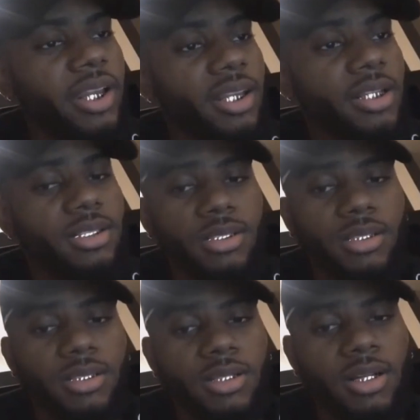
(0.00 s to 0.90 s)
Ryan
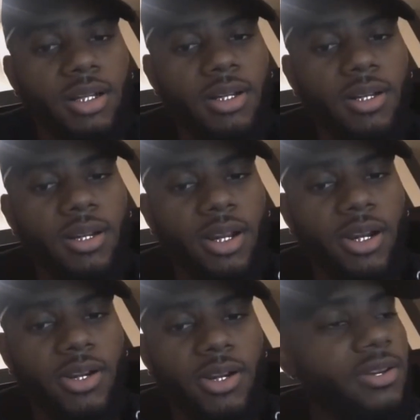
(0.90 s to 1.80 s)
Leslie,
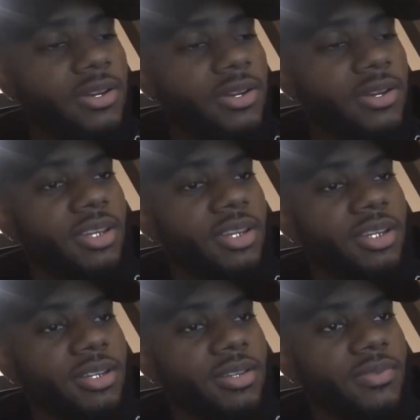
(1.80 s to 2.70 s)
her.
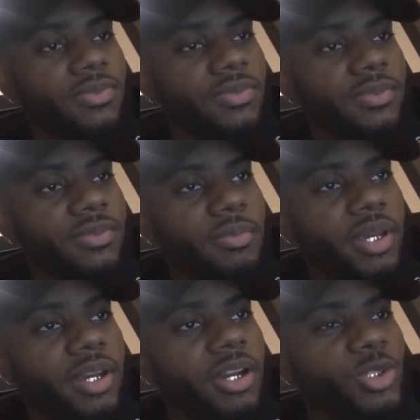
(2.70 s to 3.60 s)

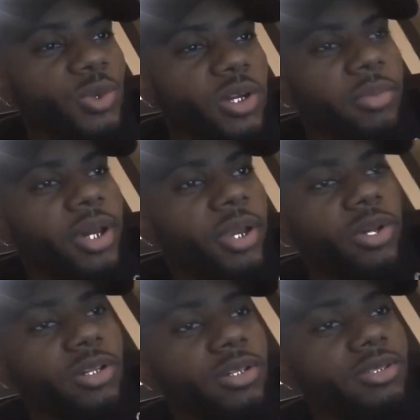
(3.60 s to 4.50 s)
Me and her is working, by the
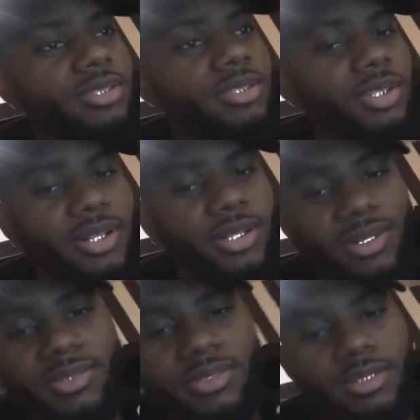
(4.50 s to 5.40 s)
way, just so y'all
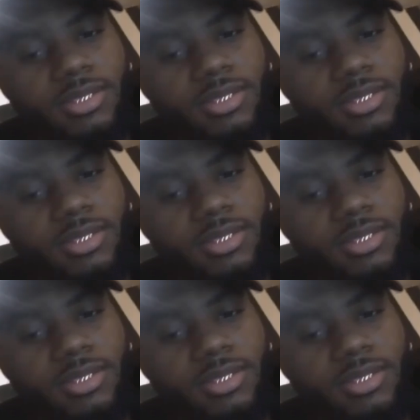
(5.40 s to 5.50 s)
know.